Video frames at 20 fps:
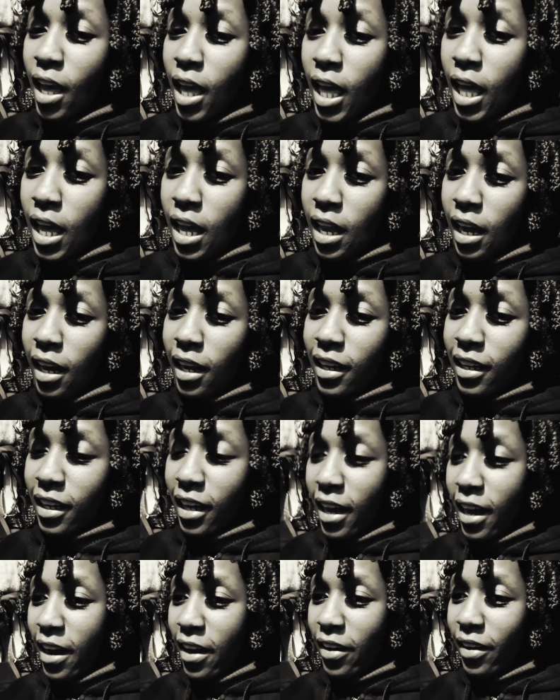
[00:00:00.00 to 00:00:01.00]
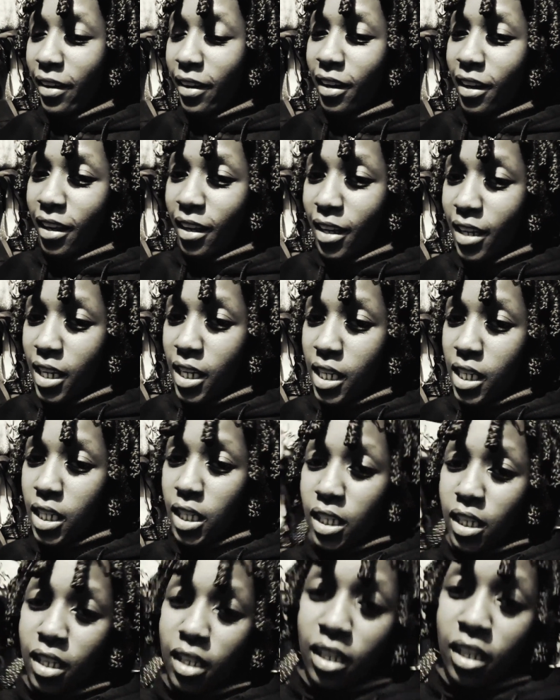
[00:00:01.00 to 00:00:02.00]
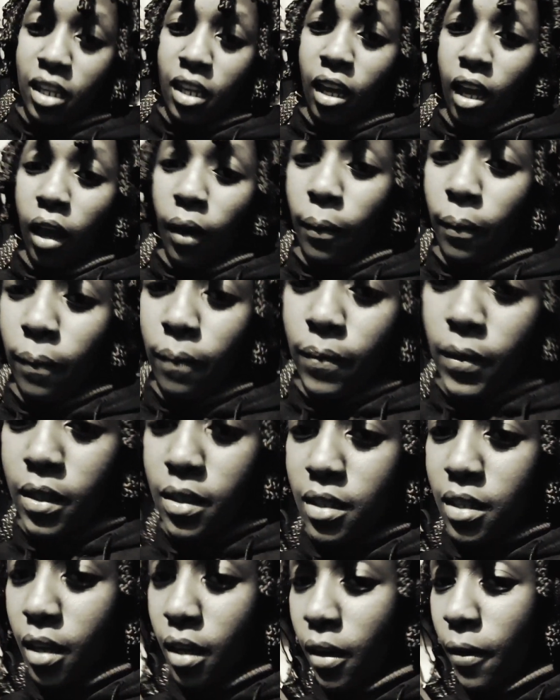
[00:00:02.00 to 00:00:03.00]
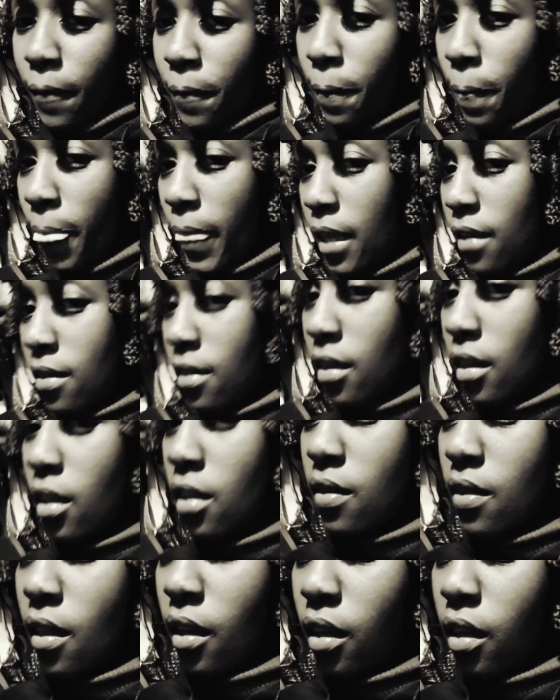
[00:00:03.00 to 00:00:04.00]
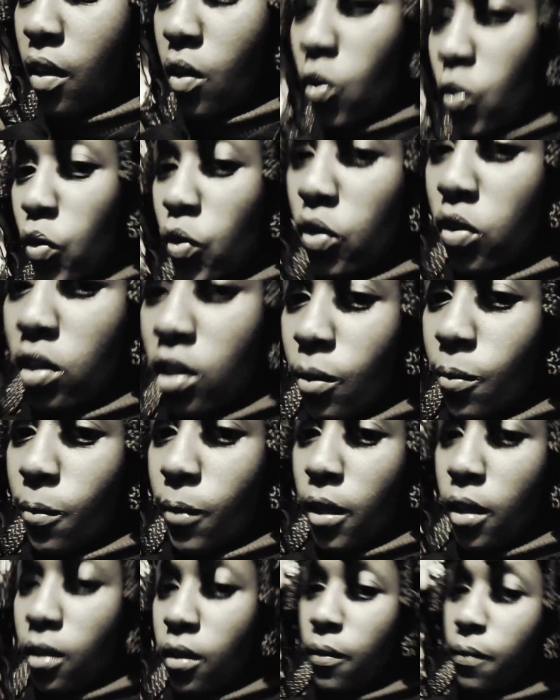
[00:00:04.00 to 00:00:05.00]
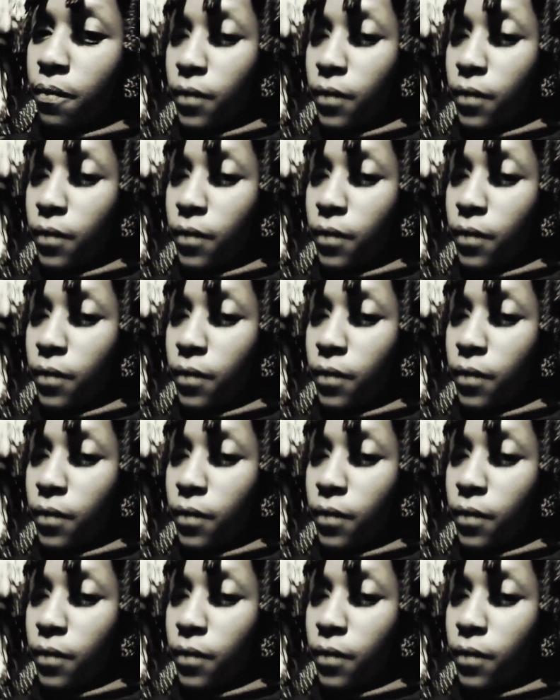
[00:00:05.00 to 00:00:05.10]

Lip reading: L and R, yeah. It's the Kikuyu in me.